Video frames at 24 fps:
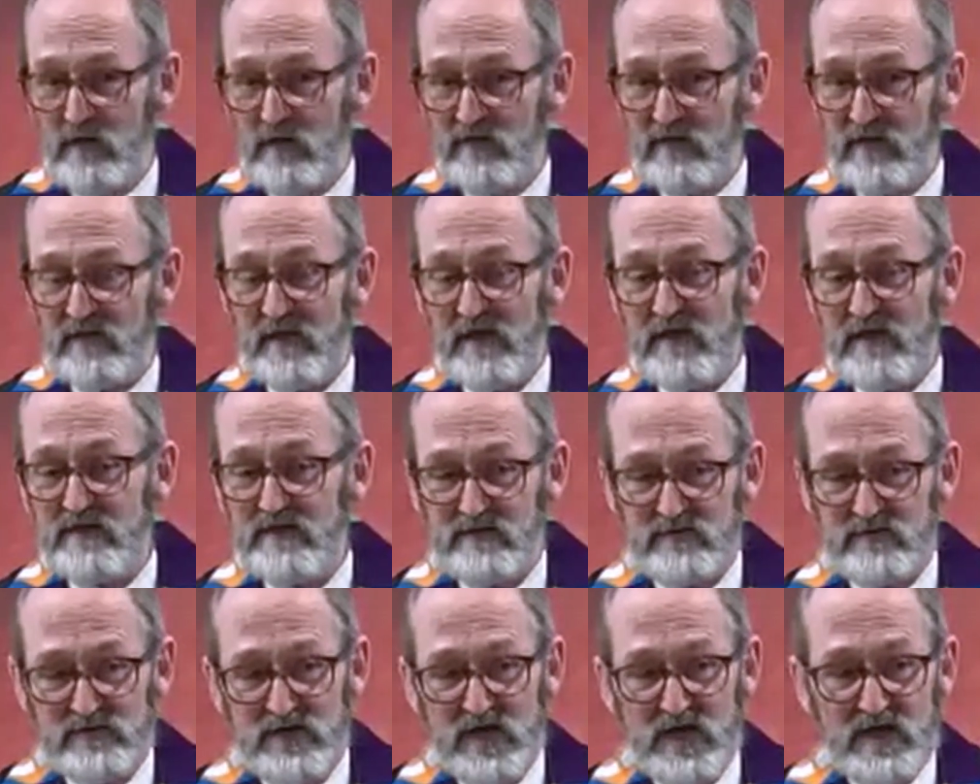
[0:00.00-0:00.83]
the thing
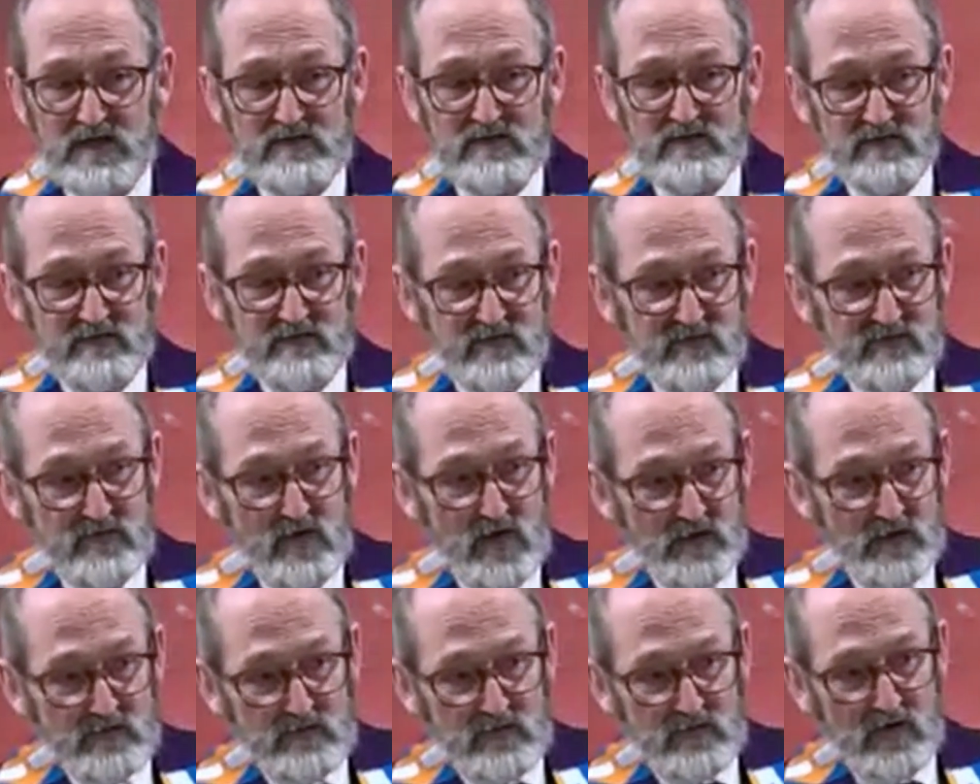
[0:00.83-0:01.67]
that changes is
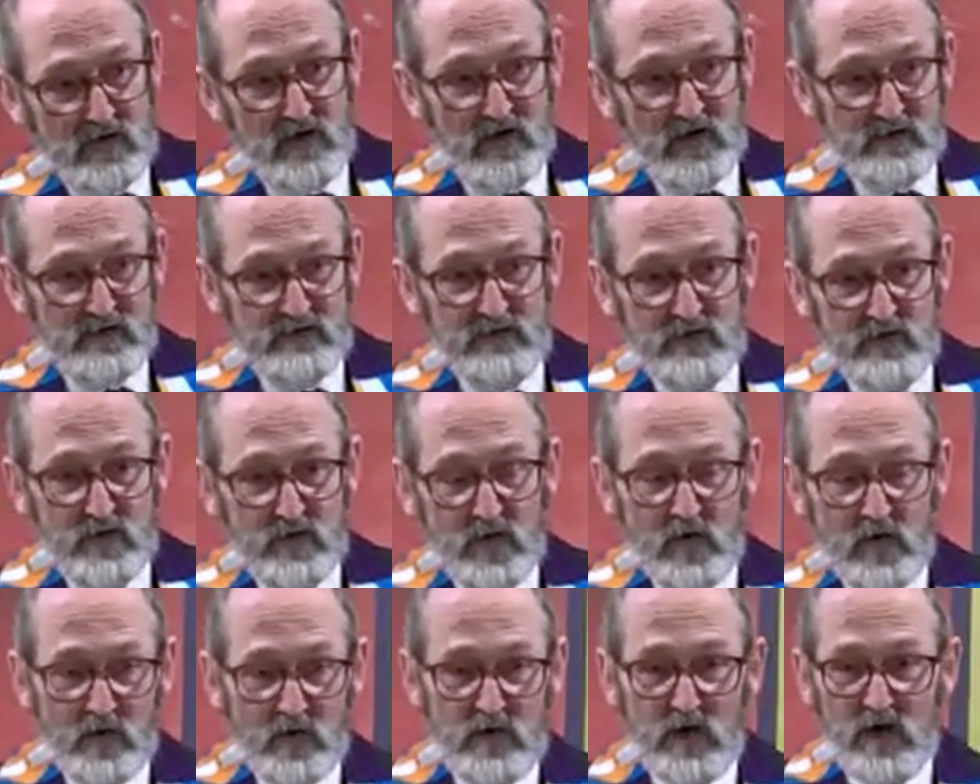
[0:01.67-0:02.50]
not God
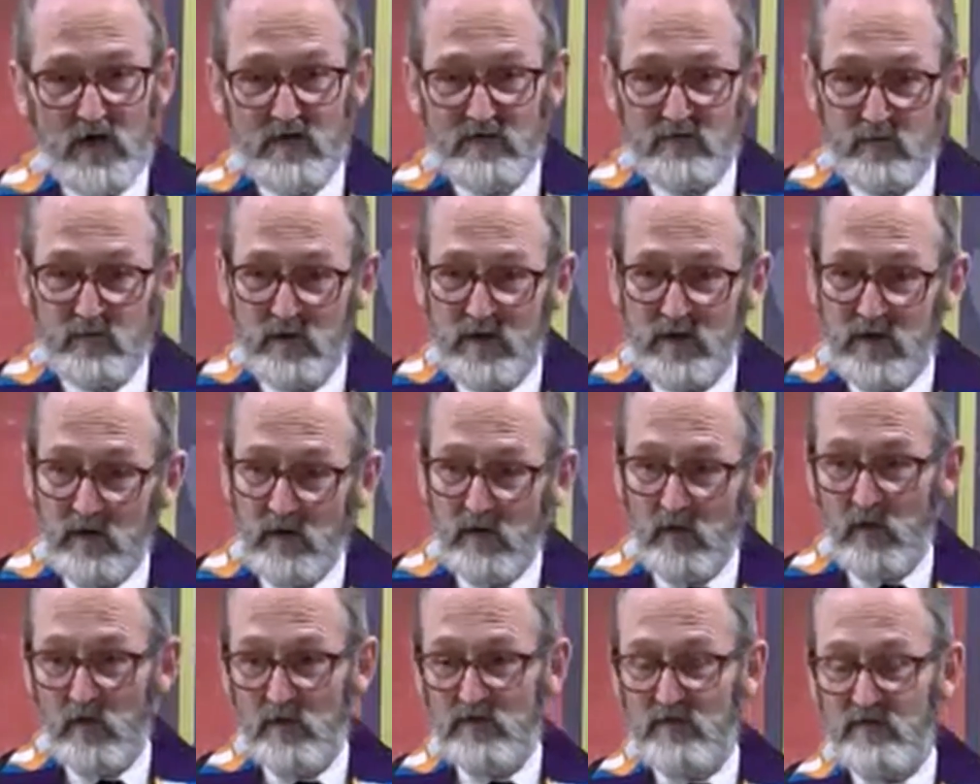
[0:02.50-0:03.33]
or God's
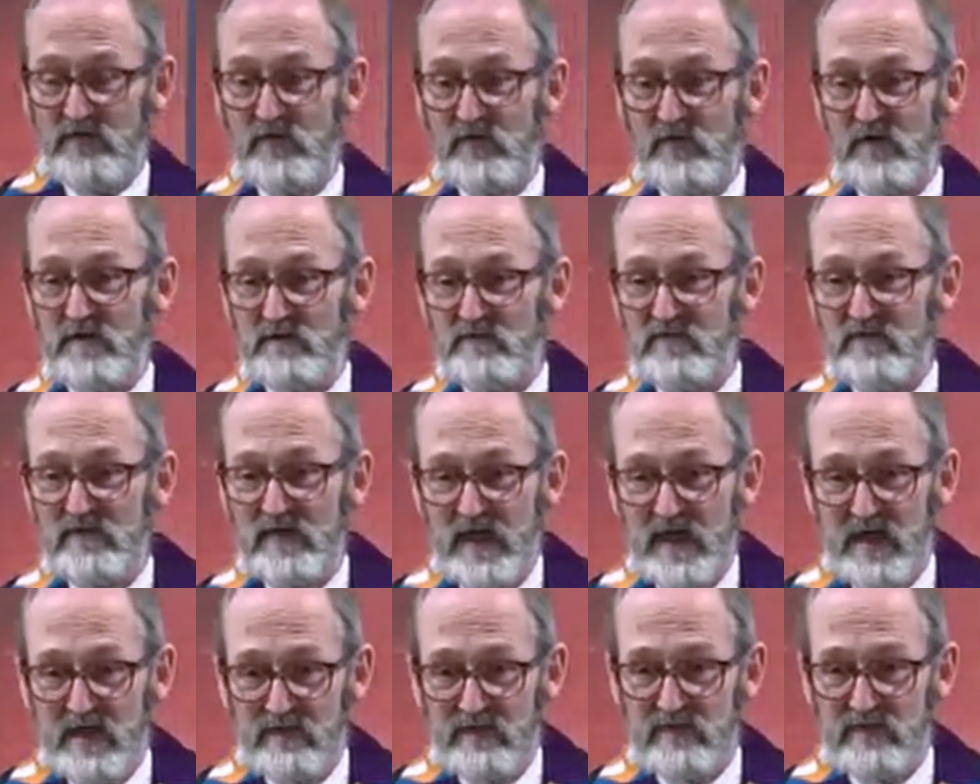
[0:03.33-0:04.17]
will or the
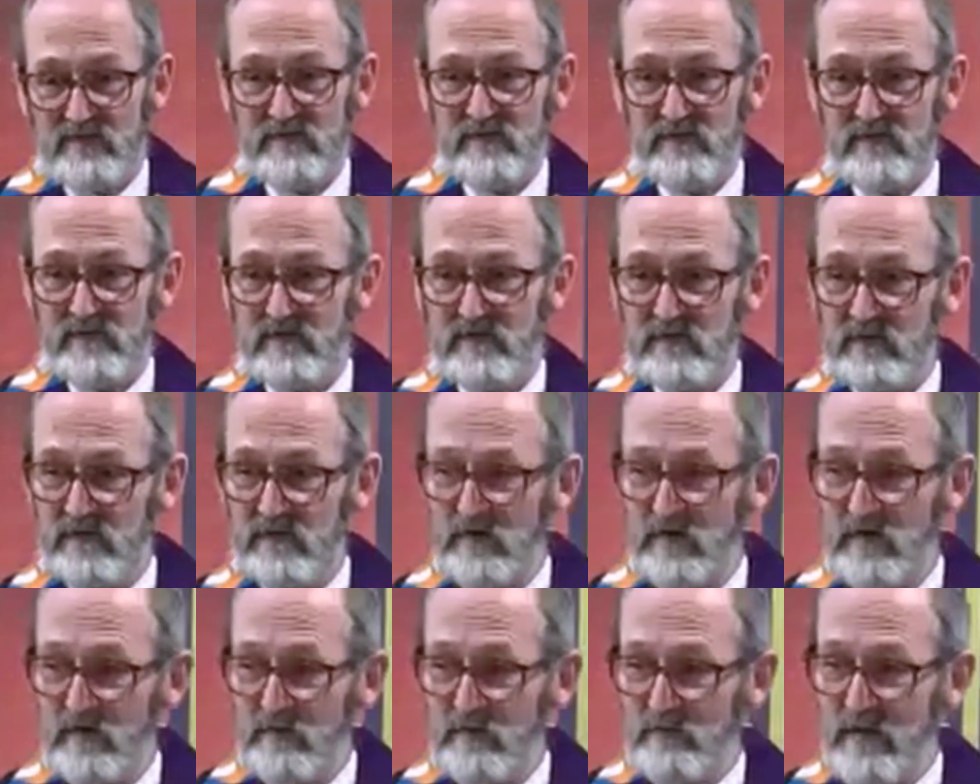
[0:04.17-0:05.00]
circumstance.
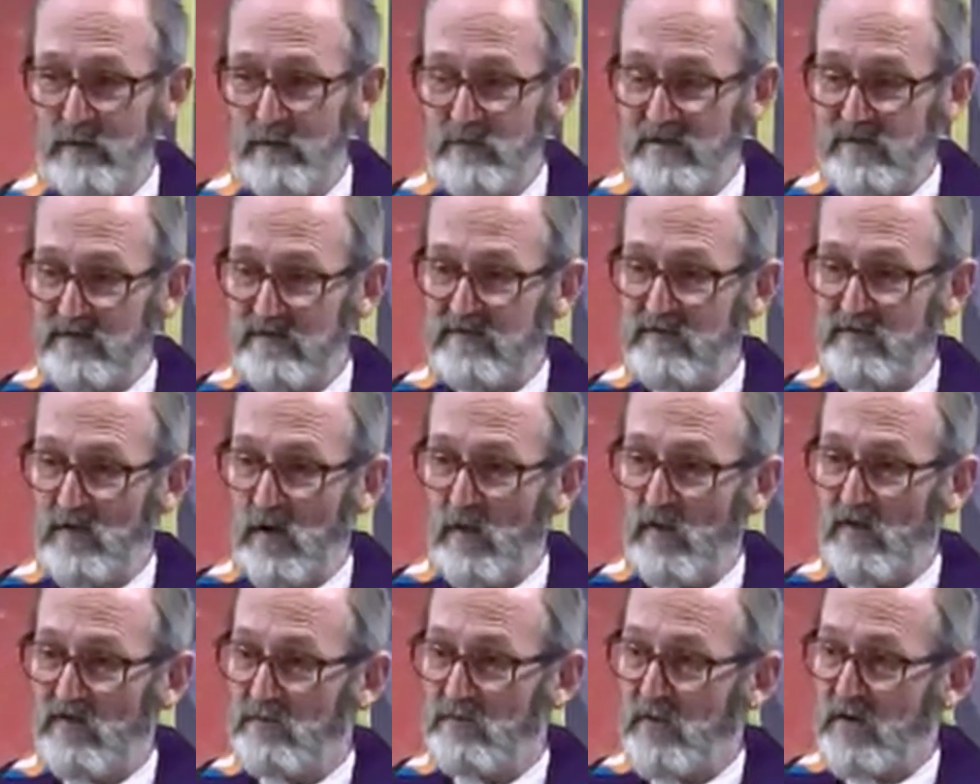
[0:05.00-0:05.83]
Maybe it doesn't
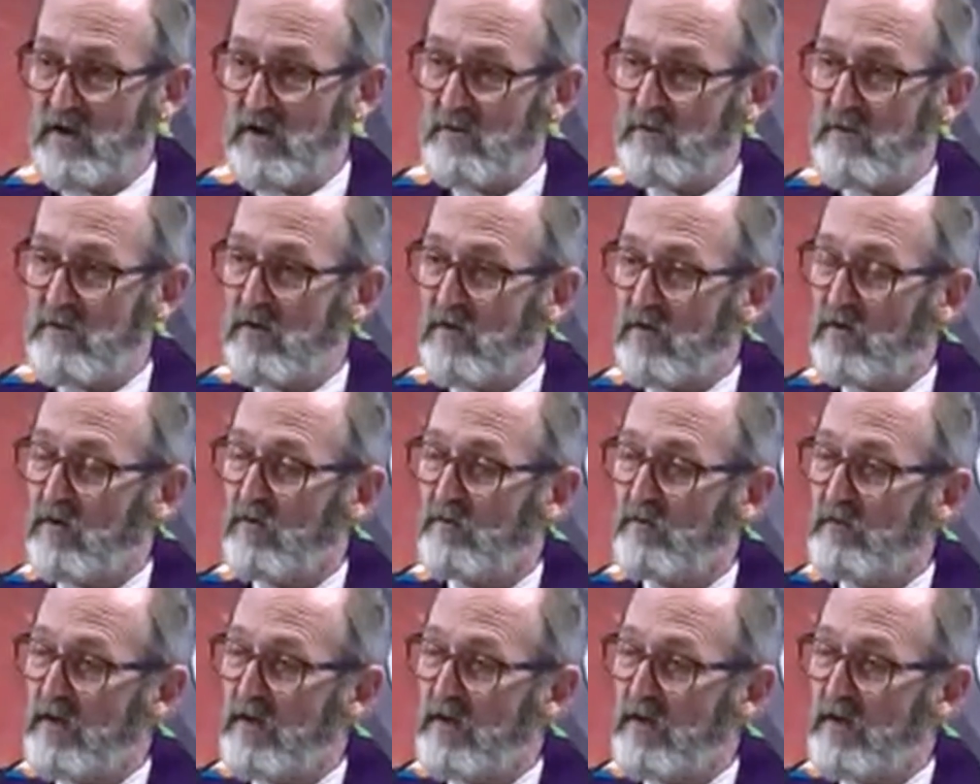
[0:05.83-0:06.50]
always bring a miracle.